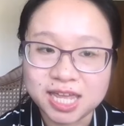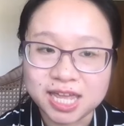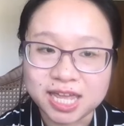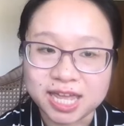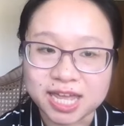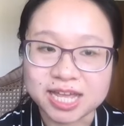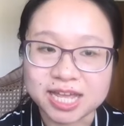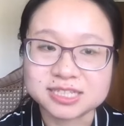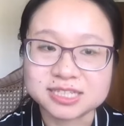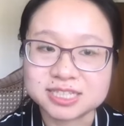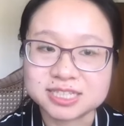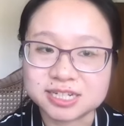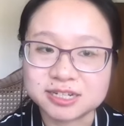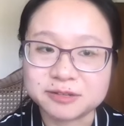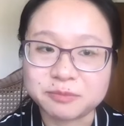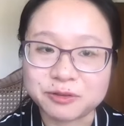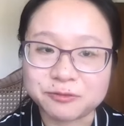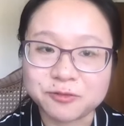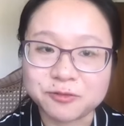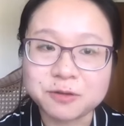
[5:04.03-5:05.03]
And
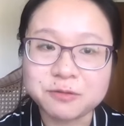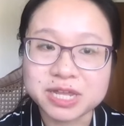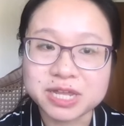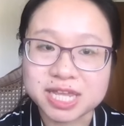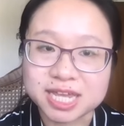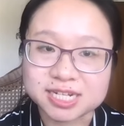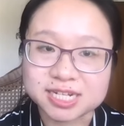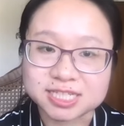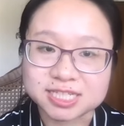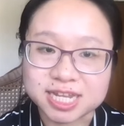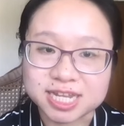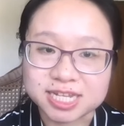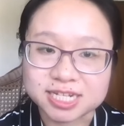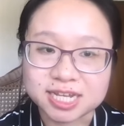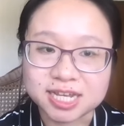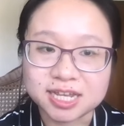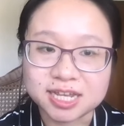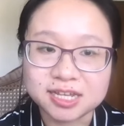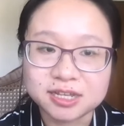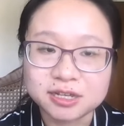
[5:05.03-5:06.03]
before we get the
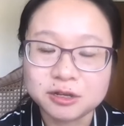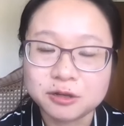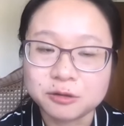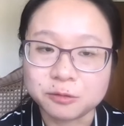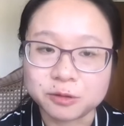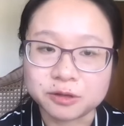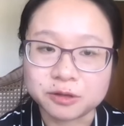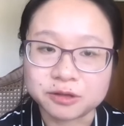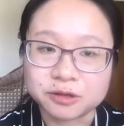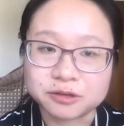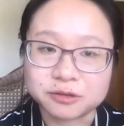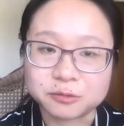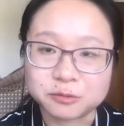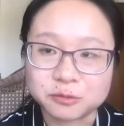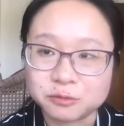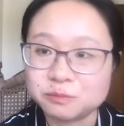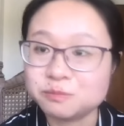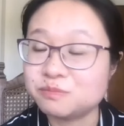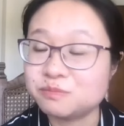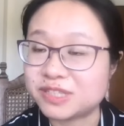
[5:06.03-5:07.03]
data,
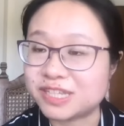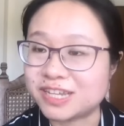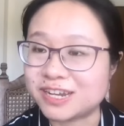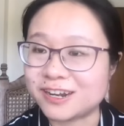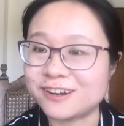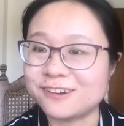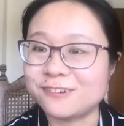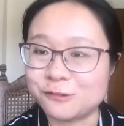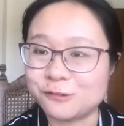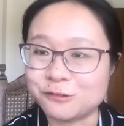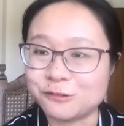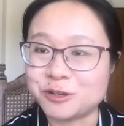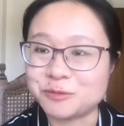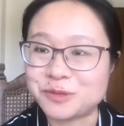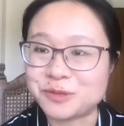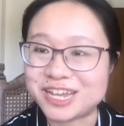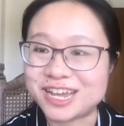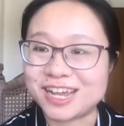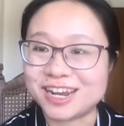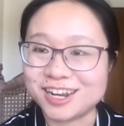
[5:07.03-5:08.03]
there will
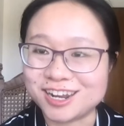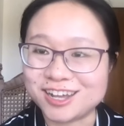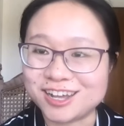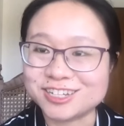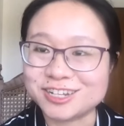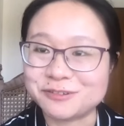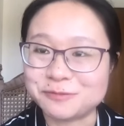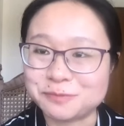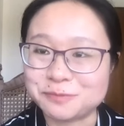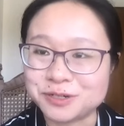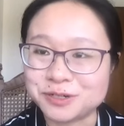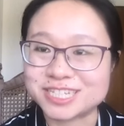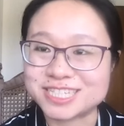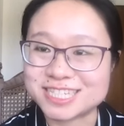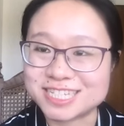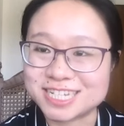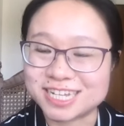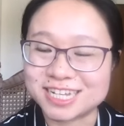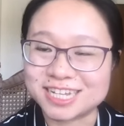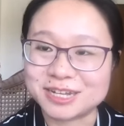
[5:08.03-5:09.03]
be a lot of
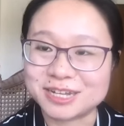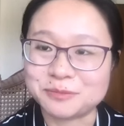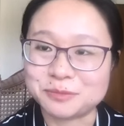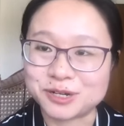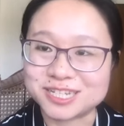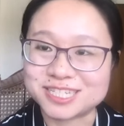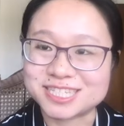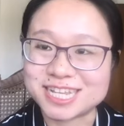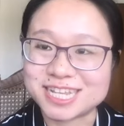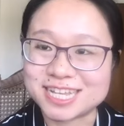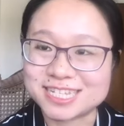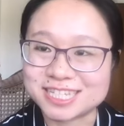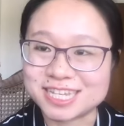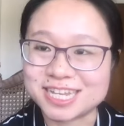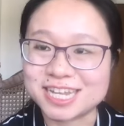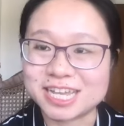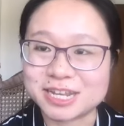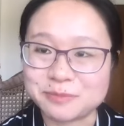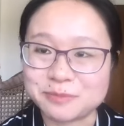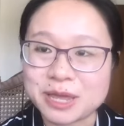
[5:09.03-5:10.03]

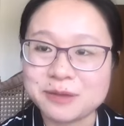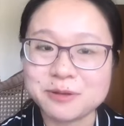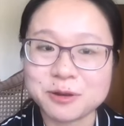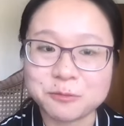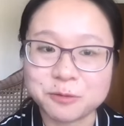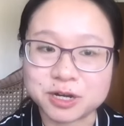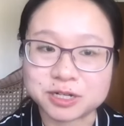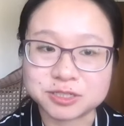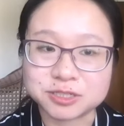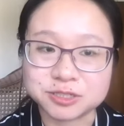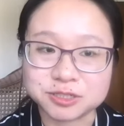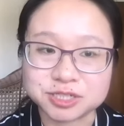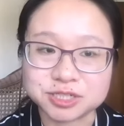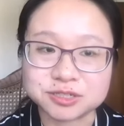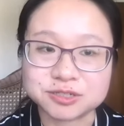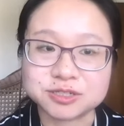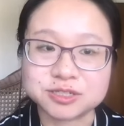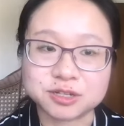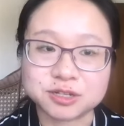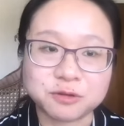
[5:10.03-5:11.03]
processing and paperwork to
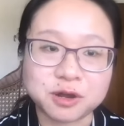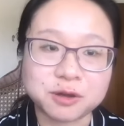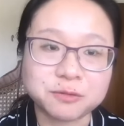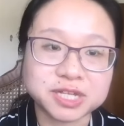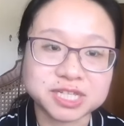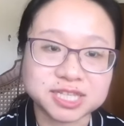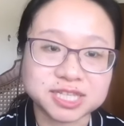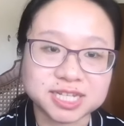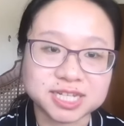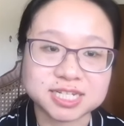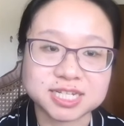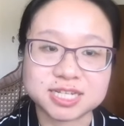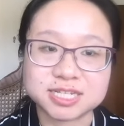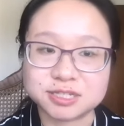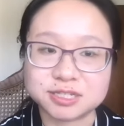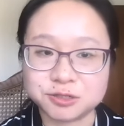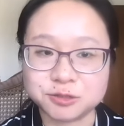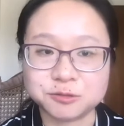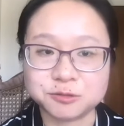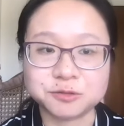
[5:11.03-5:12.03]
do. So what we did is
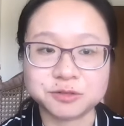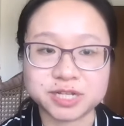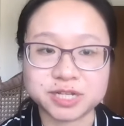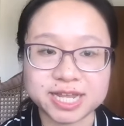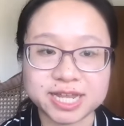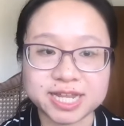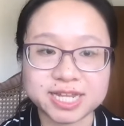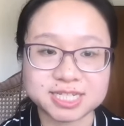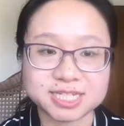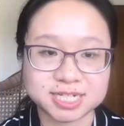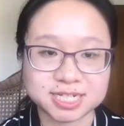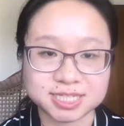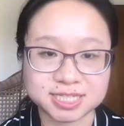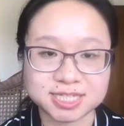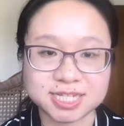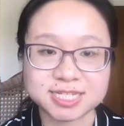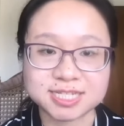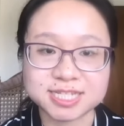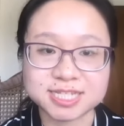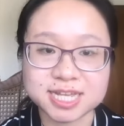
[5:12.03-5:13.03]
to create a
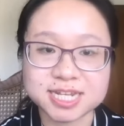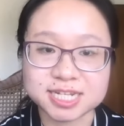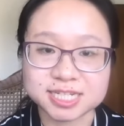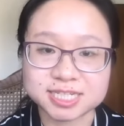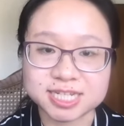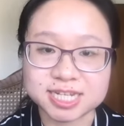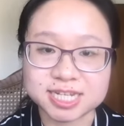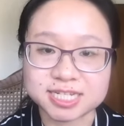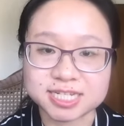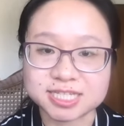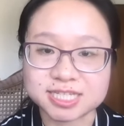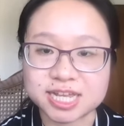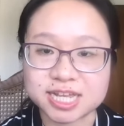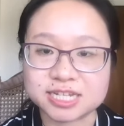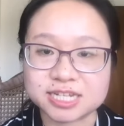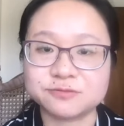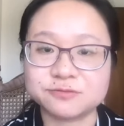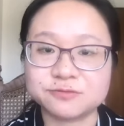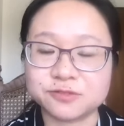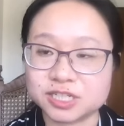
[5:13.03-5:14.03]
synthetic data
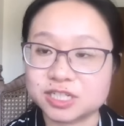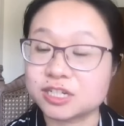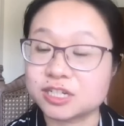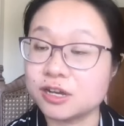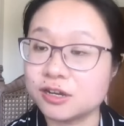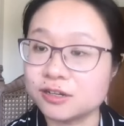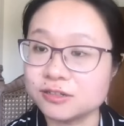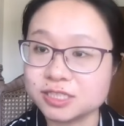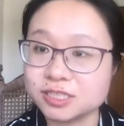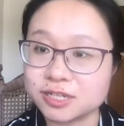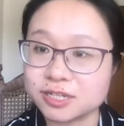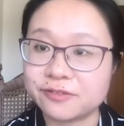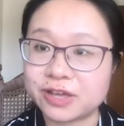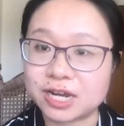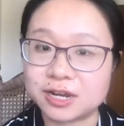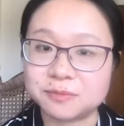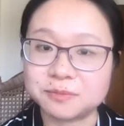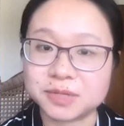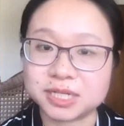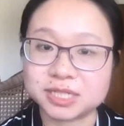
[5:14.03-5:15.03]
set for the code
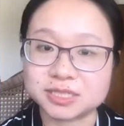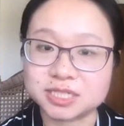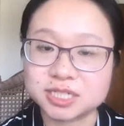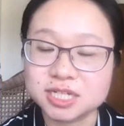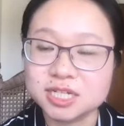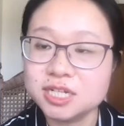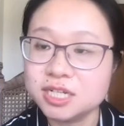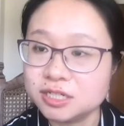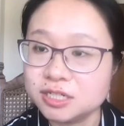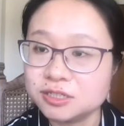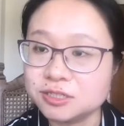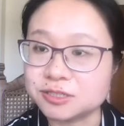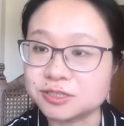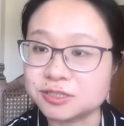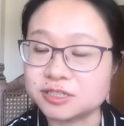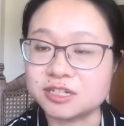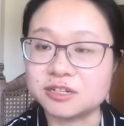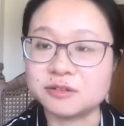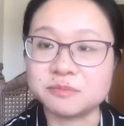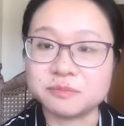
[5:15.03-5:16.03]
development
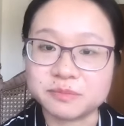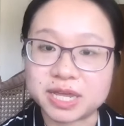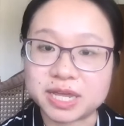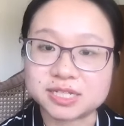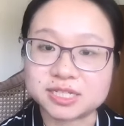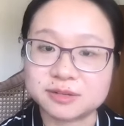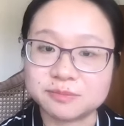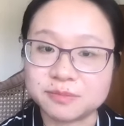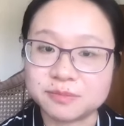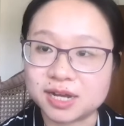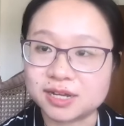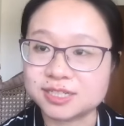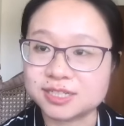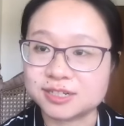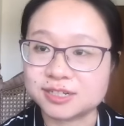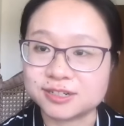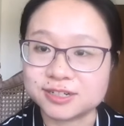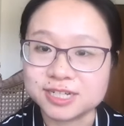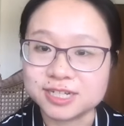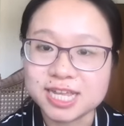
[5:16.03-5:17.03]
to make the
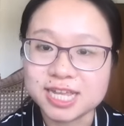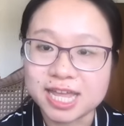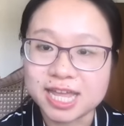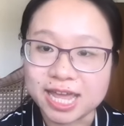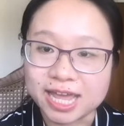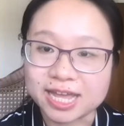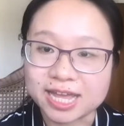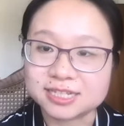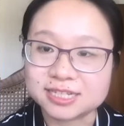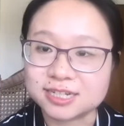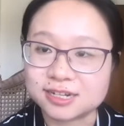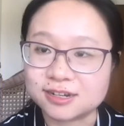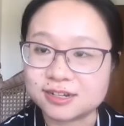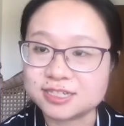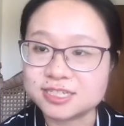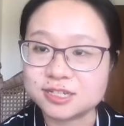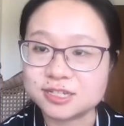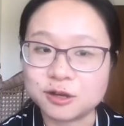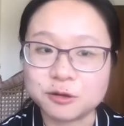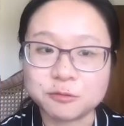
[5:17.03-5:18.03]
model. And
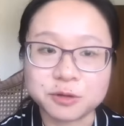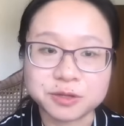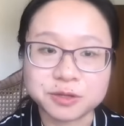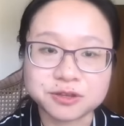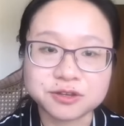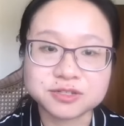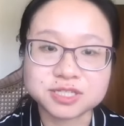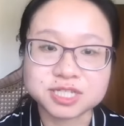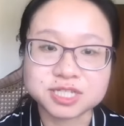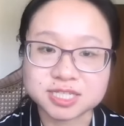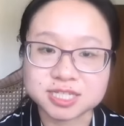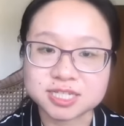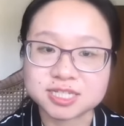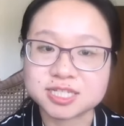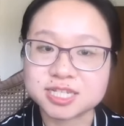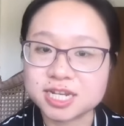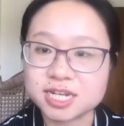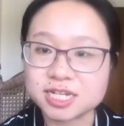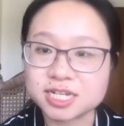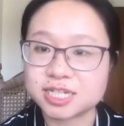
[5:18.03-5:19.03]
also we use the
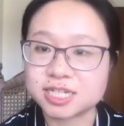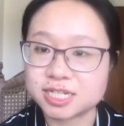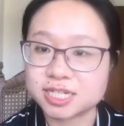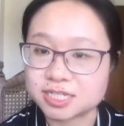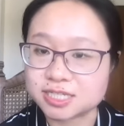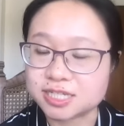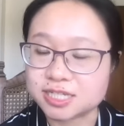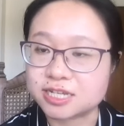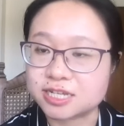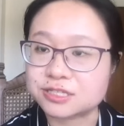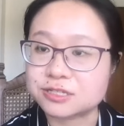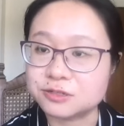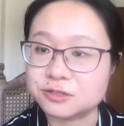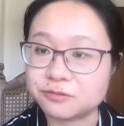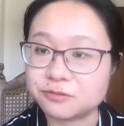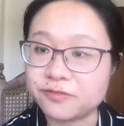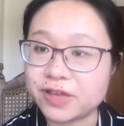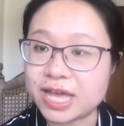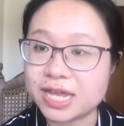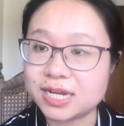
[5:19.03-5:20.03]
synthetic data sets to
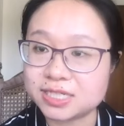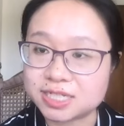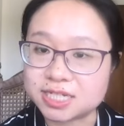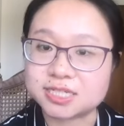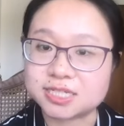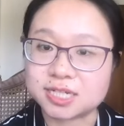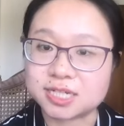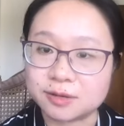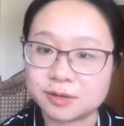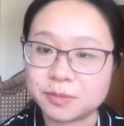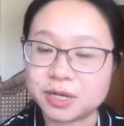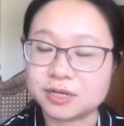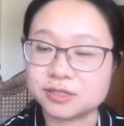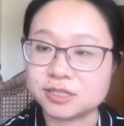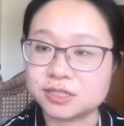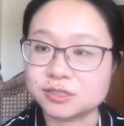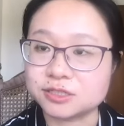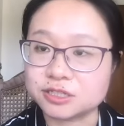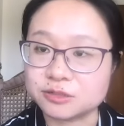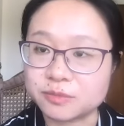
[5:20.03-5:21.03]
validate our
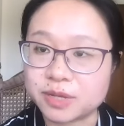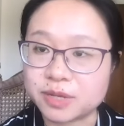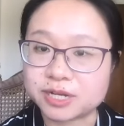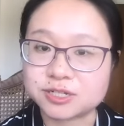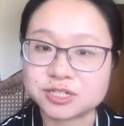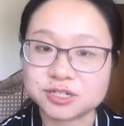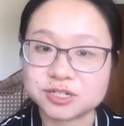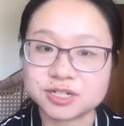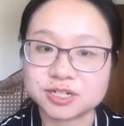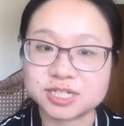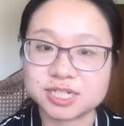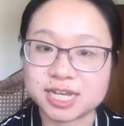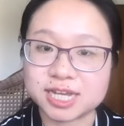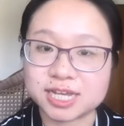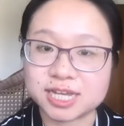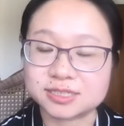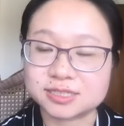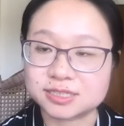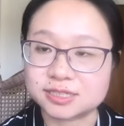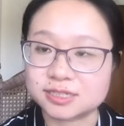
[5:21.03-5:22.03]
model to make sure
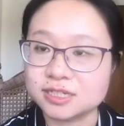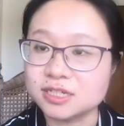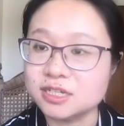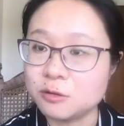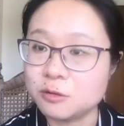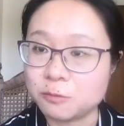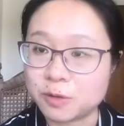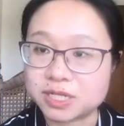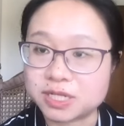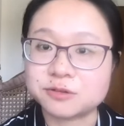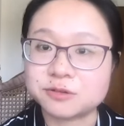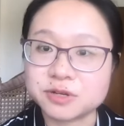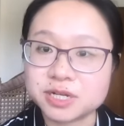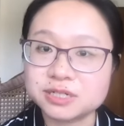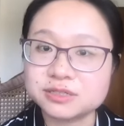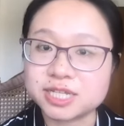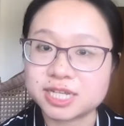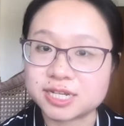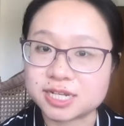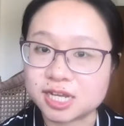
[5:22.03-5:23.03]
that when the
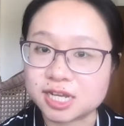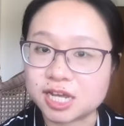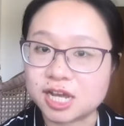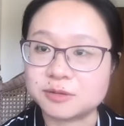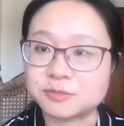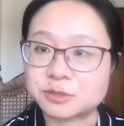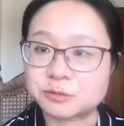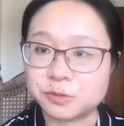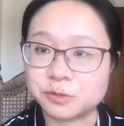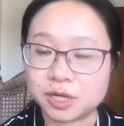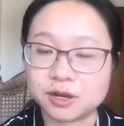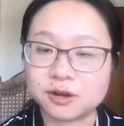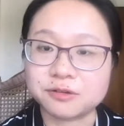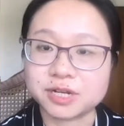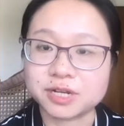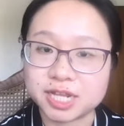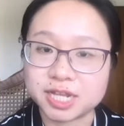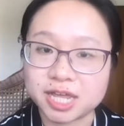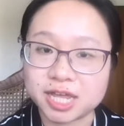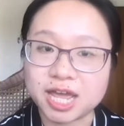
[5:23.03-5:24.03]
real data comes, we
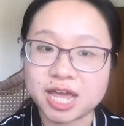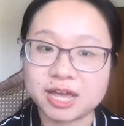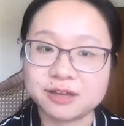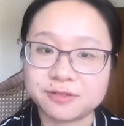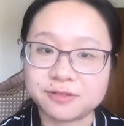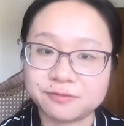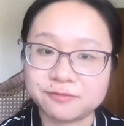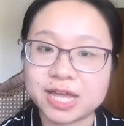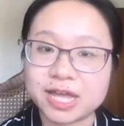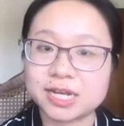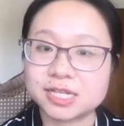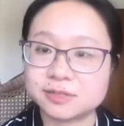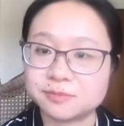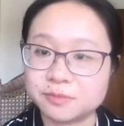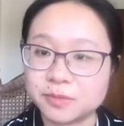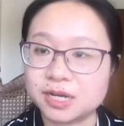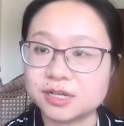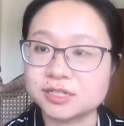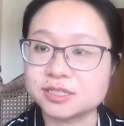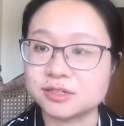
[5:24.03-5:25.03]
already have a valid
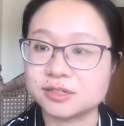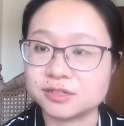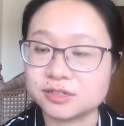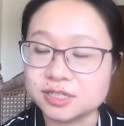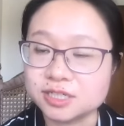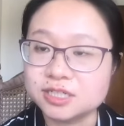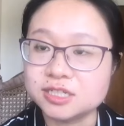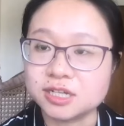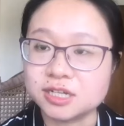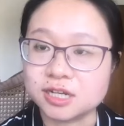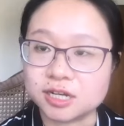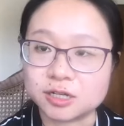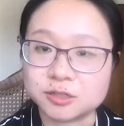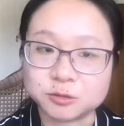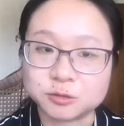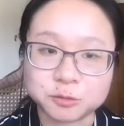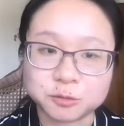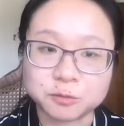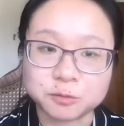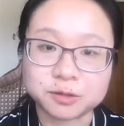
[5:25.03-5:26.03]
model
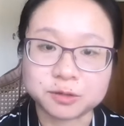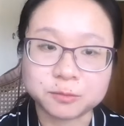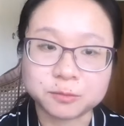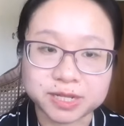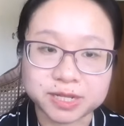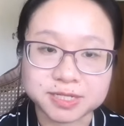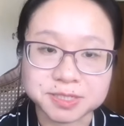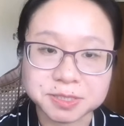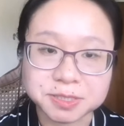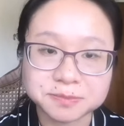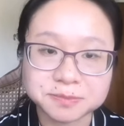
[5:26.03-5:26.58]
to work with.